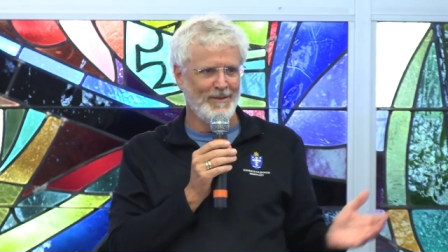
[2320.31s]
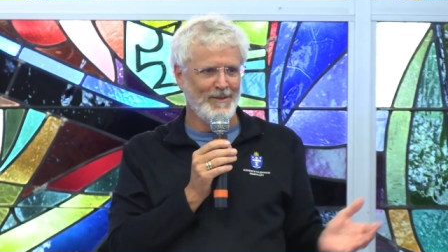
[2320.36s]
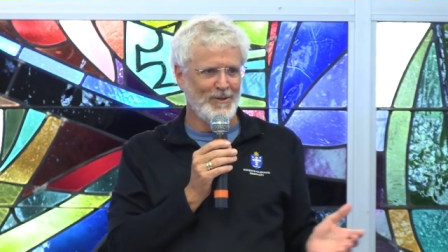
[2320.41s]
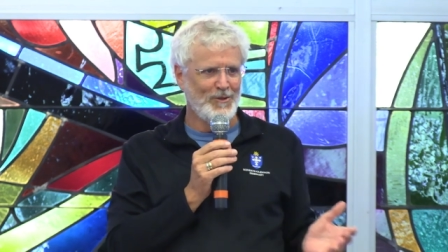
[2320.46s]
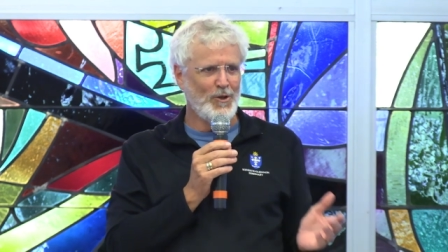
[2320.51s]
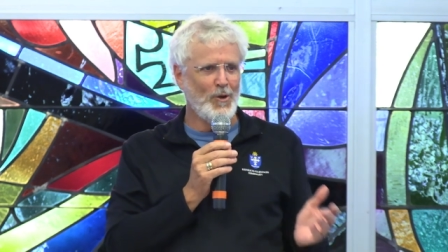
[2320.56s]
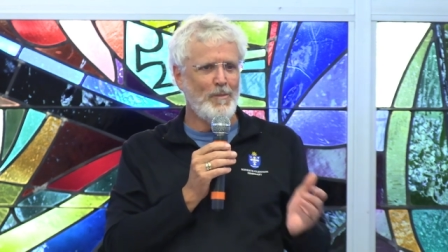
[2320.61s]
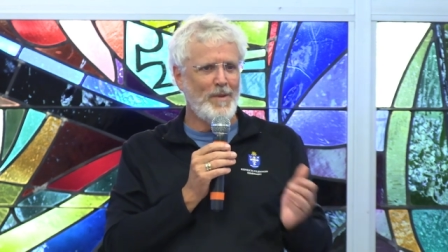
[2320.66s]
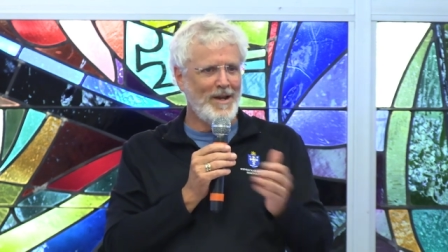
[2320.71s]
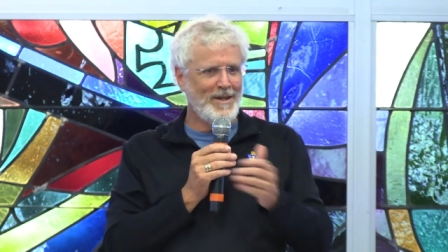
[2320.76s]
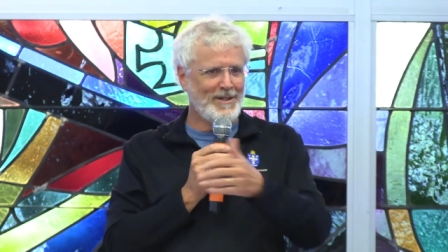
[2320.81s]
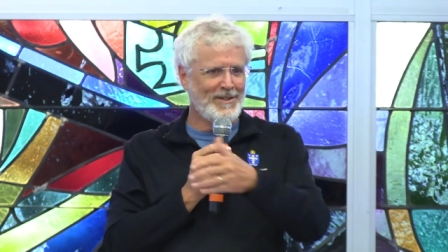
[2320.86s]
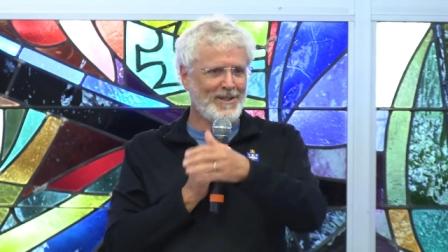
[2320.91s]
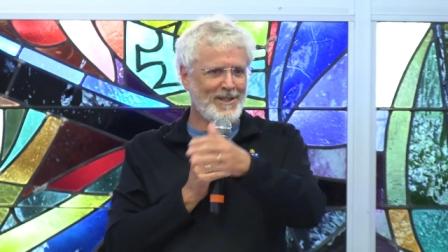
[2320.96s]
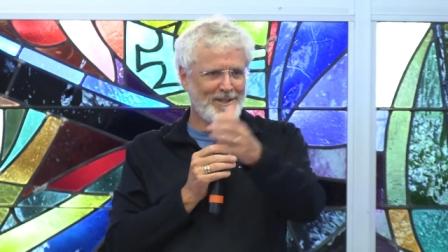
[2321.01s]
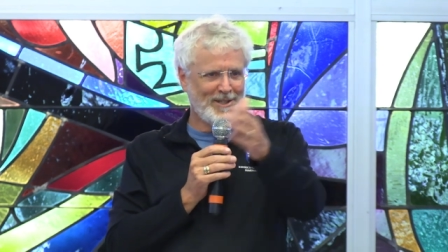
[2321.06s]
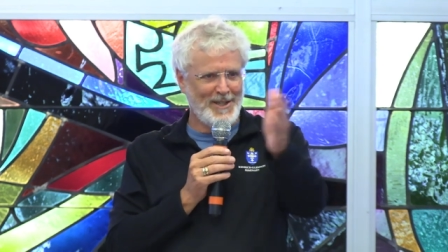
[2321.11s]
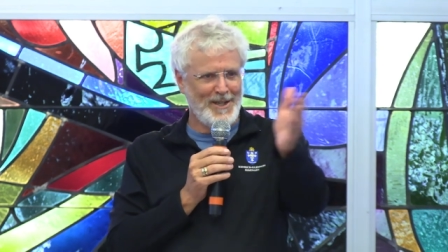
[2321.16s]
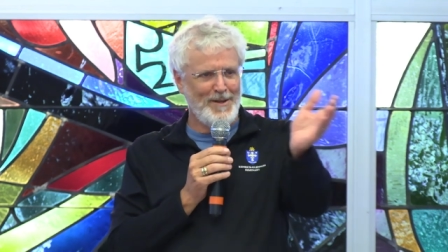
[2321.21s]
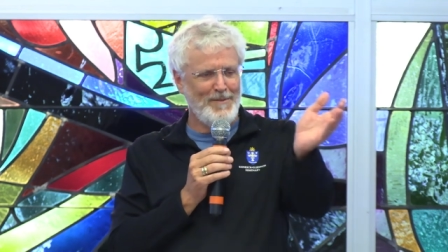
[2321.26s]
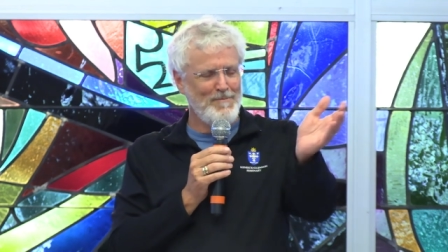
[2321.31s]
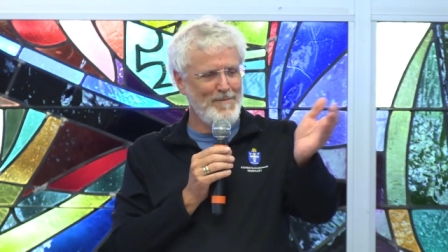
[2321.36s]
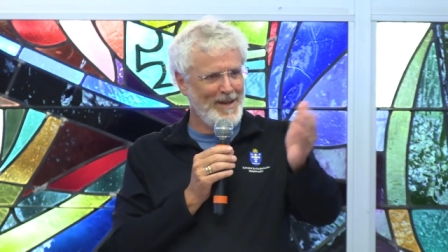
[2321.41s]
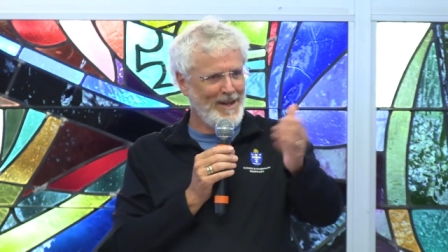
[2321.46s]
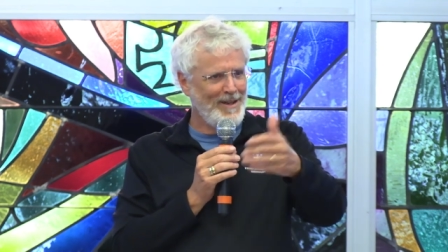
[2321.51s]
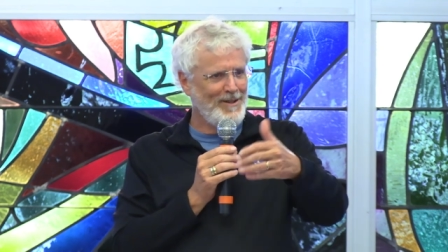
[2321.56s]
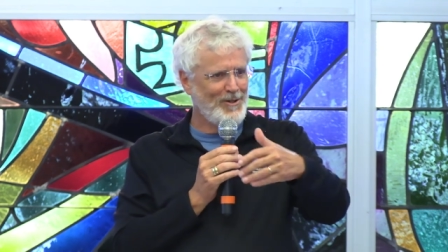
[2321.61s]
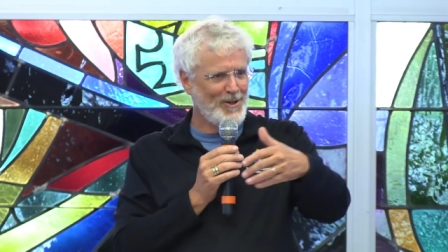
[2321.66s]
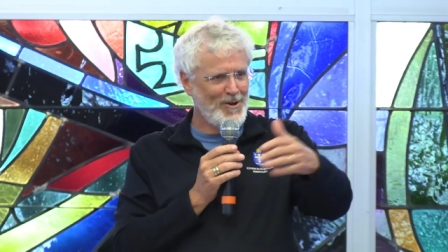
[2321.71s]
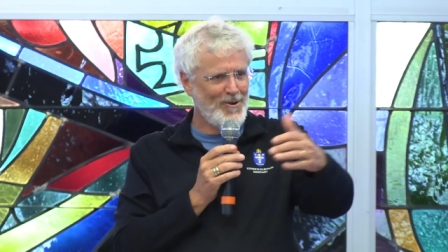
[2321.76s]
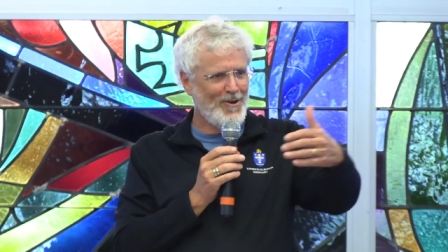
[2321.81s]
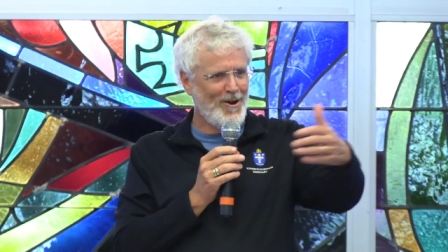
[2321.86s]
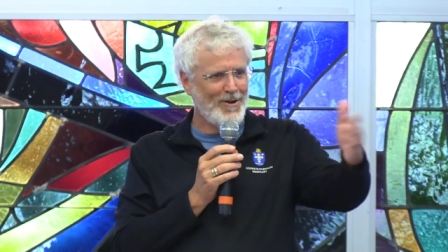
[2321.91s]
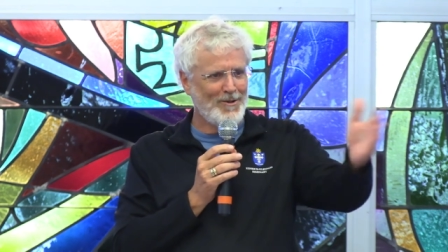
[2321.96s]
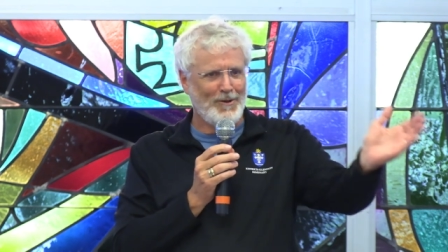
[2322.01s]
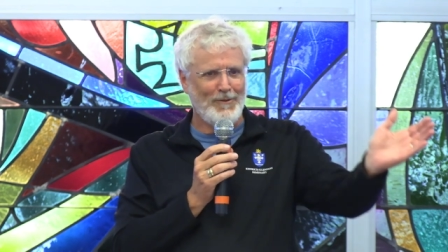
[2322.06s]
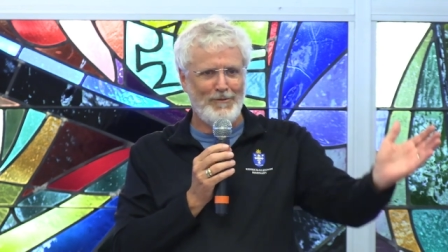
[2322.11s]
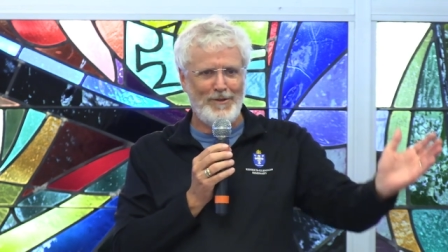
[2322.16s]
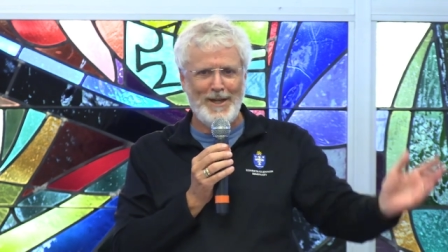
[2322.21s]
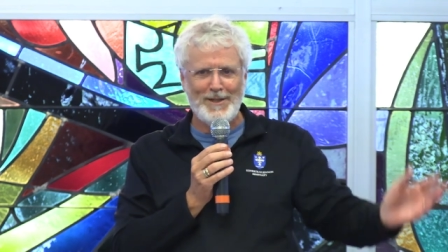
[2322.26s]
So minus the sin means, you know,
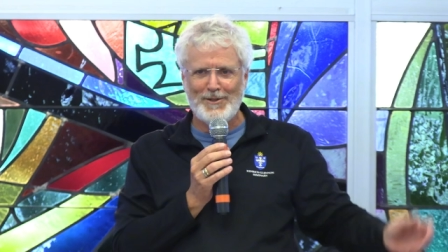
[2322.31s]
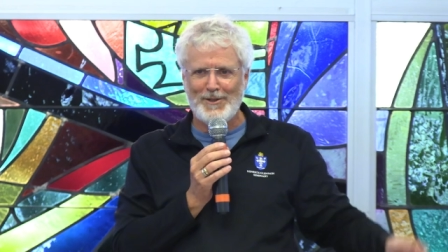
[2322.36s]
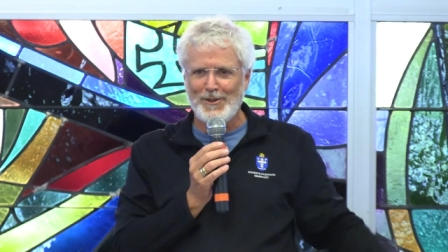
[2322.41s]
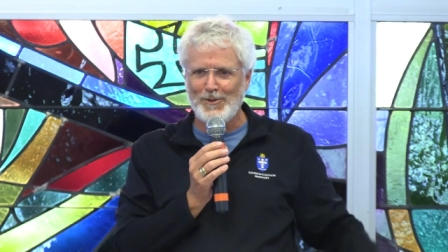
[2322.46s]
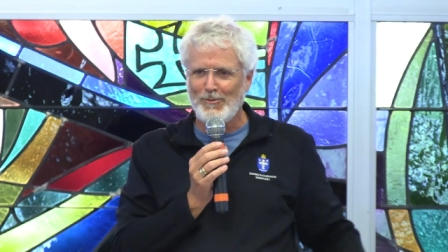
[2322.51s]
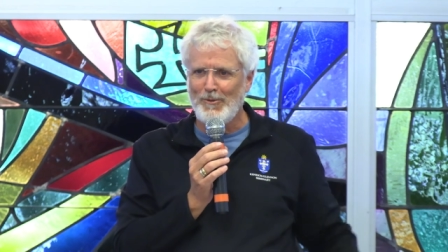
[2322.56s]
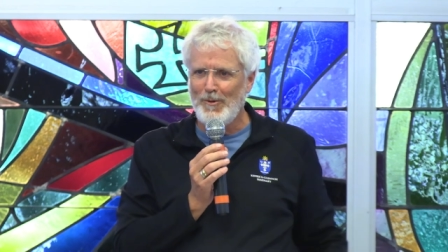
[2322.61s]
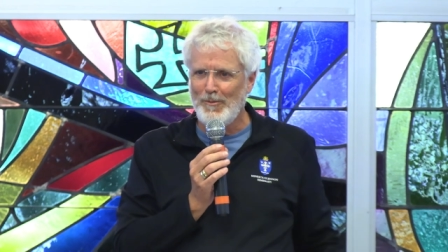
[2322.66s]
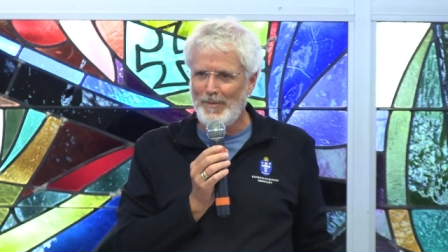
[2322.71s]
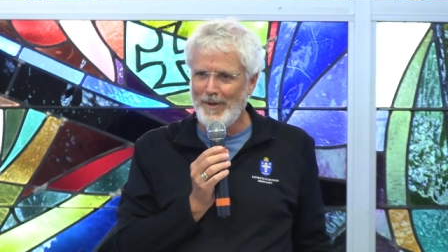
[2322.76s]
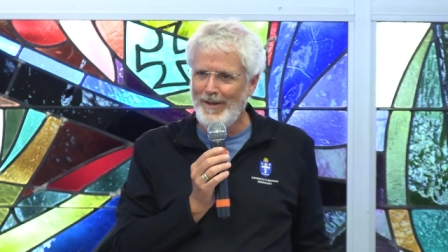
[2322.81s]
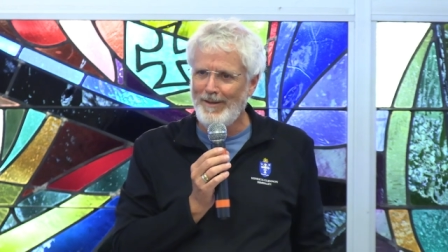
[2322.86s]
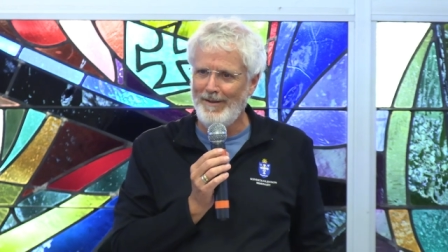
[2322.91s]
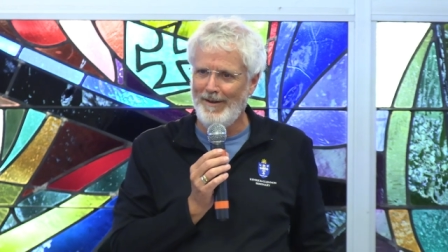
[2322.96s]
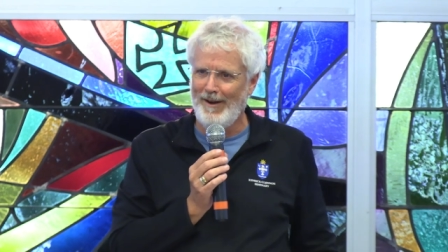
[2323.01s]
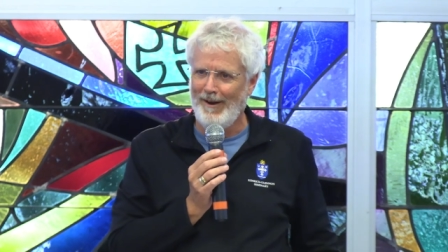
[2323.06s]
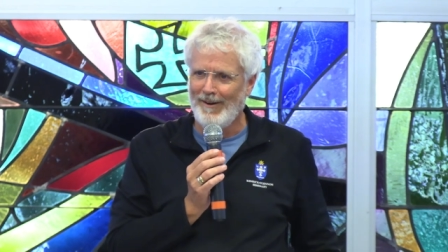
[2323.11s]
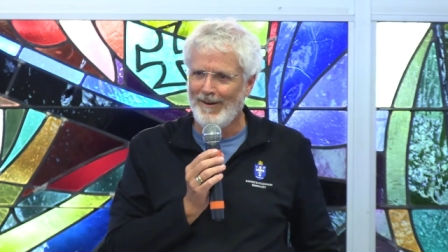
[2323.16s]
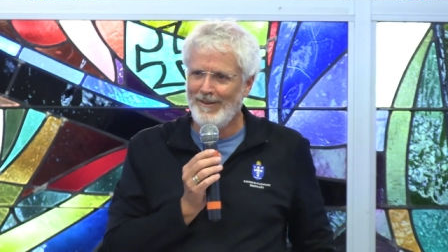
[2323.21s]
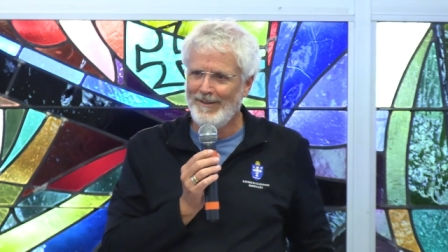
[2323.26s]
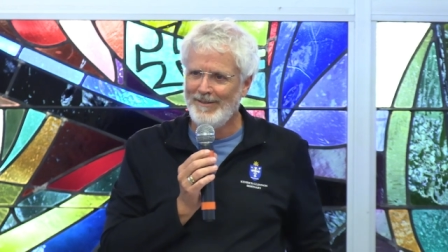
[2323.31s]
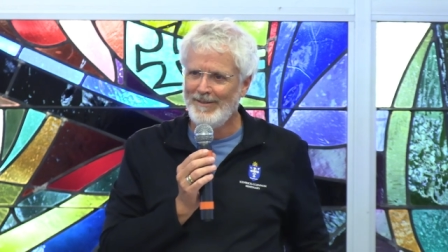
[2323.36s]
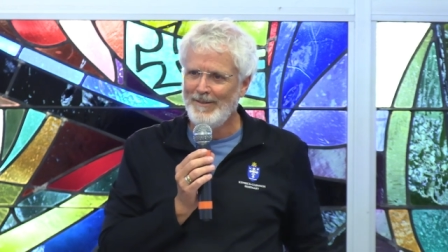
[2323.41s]
Uncle Festus won't be there.